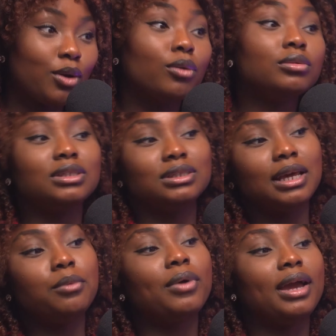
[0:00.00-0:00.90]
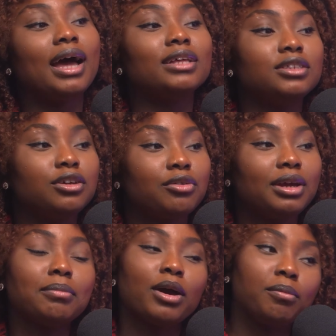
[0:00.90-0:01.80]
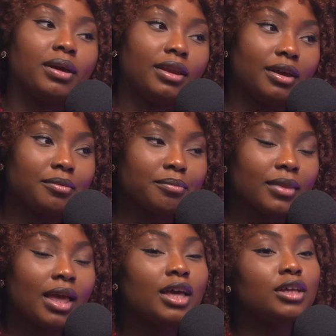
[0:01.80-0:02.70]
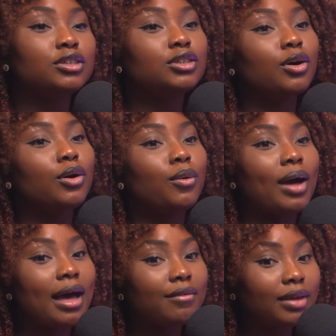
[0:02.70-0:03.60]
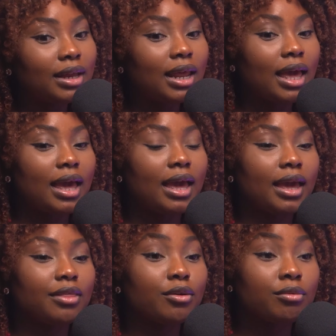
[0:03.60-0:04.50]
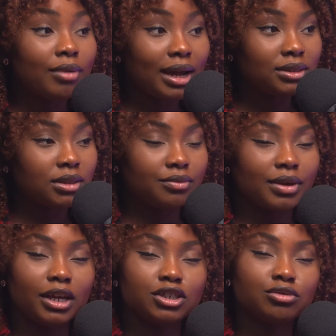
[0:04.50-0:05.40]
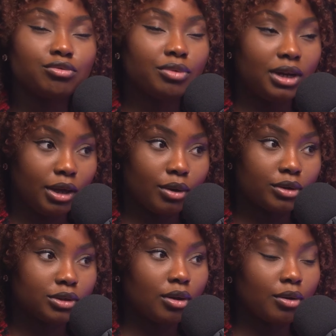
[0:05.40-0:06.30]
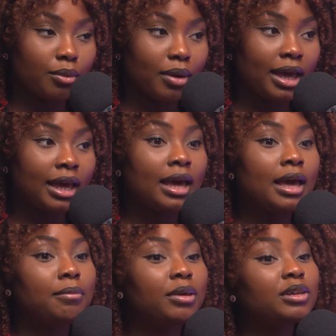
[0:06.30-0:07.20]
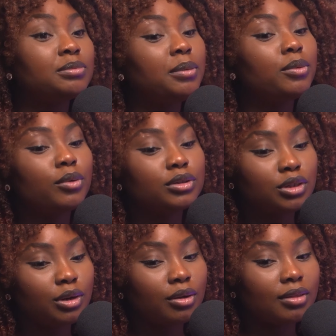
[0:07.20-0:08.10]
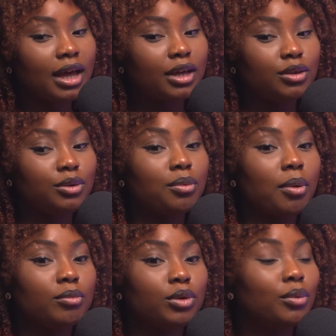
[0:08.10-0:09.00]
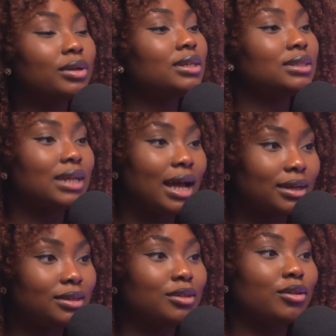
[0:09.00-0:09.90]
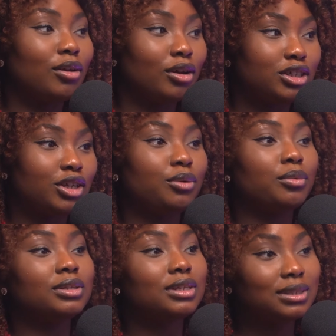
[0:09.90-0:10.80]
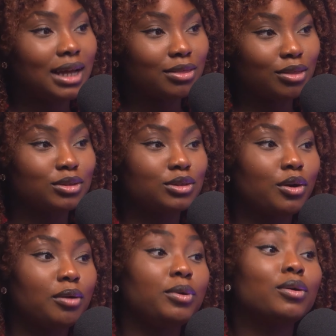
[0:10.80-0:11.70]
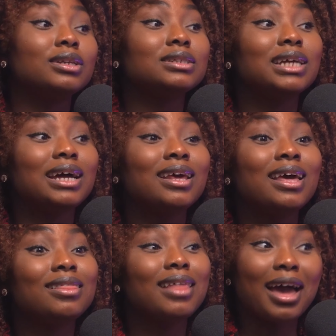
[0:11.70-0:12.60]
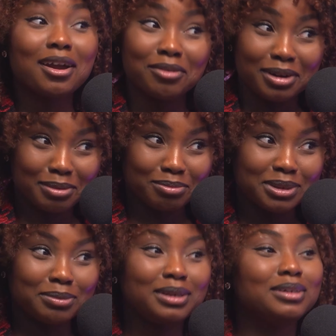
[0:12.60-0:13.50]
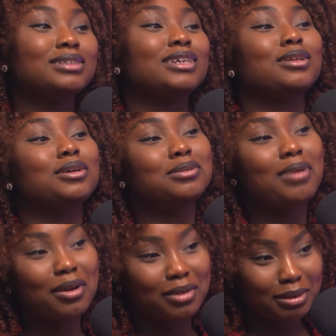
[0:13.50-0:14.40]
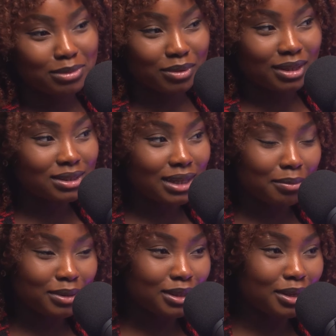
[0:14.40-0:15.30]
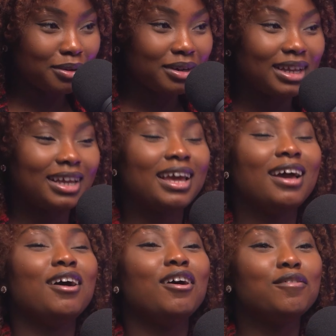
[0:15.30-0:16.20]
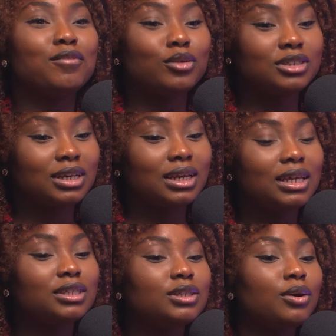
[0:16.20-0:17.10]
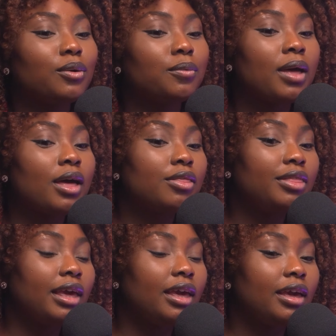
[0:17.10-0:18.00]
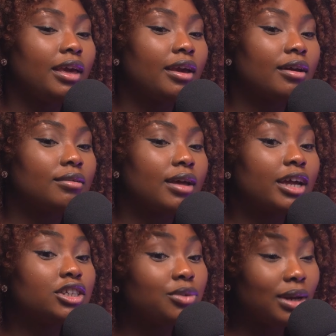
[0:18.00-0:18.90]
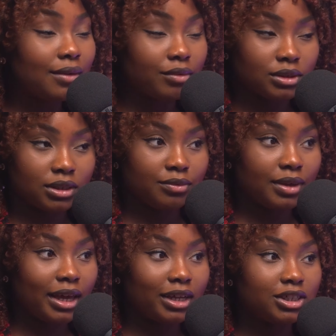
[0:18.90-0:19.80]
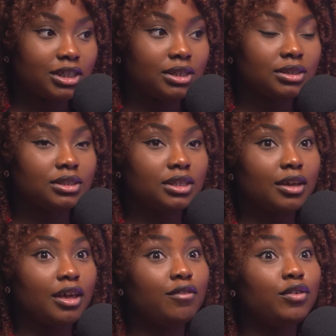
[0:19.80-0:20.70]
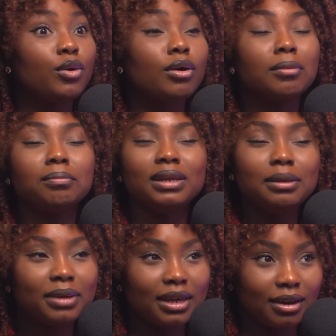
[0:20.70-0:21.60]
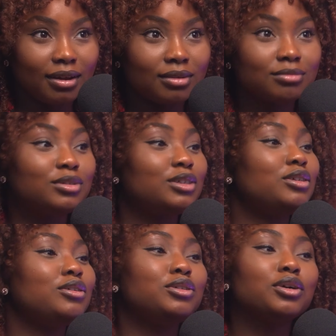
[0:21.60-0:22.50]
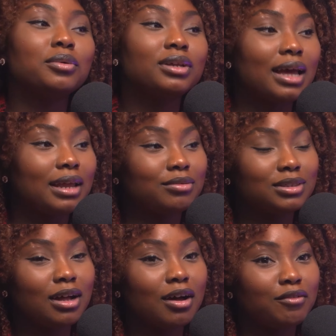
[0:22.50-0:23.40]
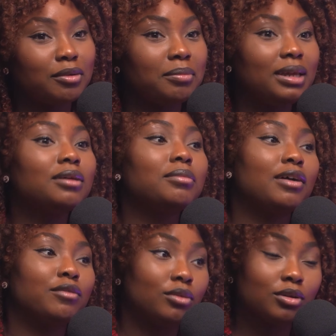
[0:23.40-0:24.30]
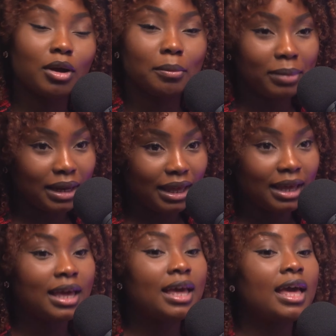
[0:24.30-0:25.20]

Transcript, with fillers: holds the same weight as degree, in my opinion. Okay. So having a the right certification really goes a long way because people want to know that you you understand the logic, you understand the scope, you understand the acronyms because there's lots of acronyms within cybersecurity, unfortunately. So the entry level certifications, if you're a complete beginner, you don't want to kind of start from medium level, complete